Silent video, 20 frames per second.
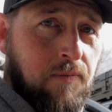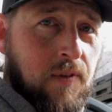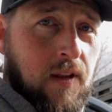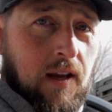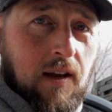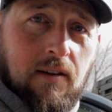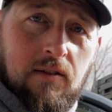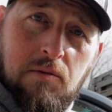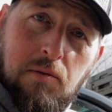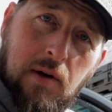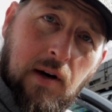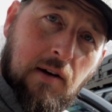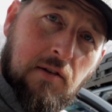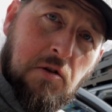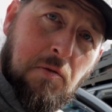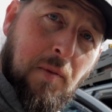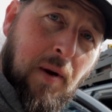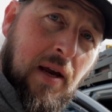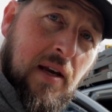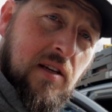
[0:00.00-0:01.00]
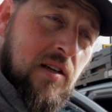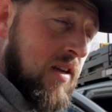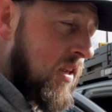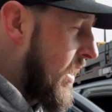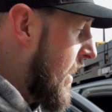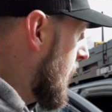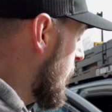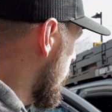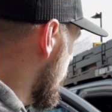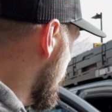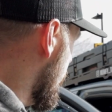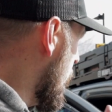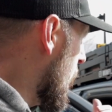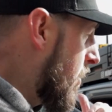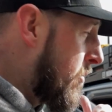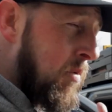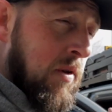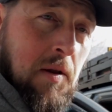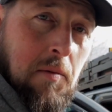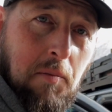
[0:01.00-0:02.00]
That gives me enough space to actually
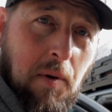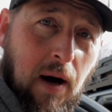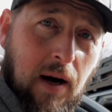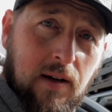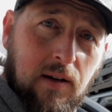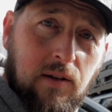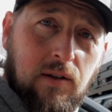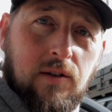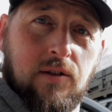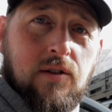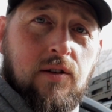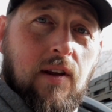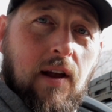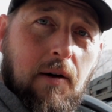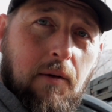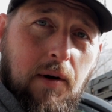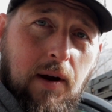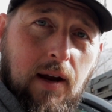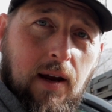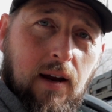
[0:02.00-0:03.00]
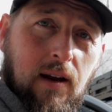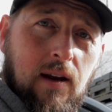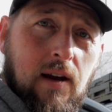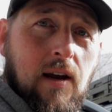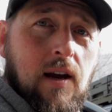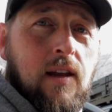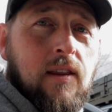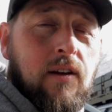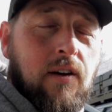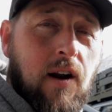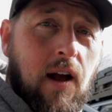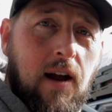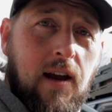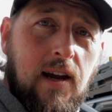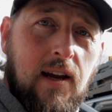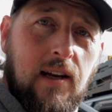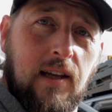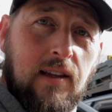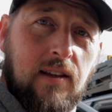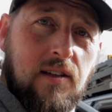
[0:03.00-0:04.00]
open the buckles, so that way they're not
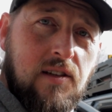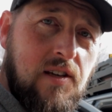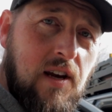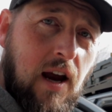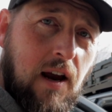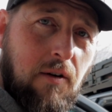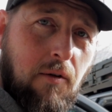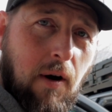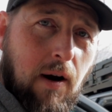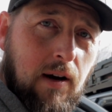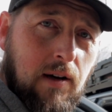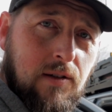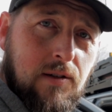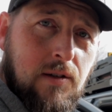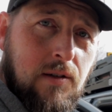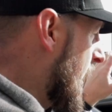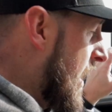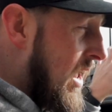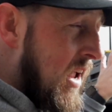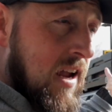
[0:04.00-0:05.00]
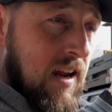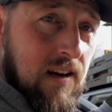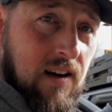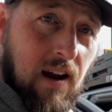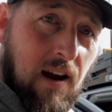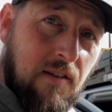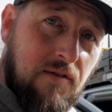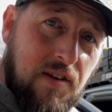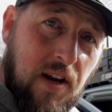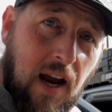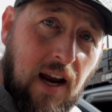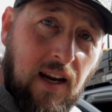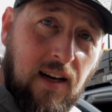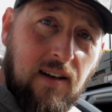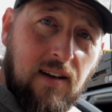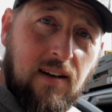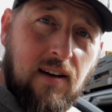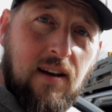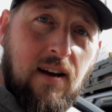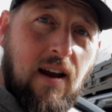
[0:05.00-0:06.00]
hitting the side rails, and I've
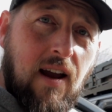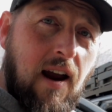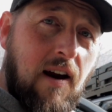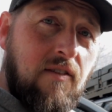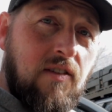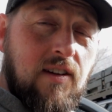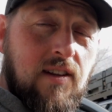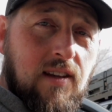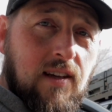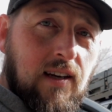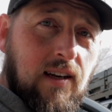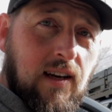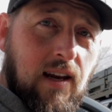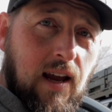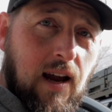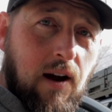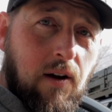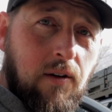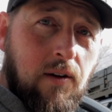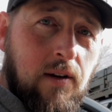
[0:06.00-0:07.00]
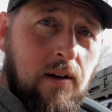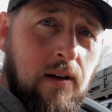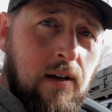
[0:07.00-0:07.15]
tightened everything down.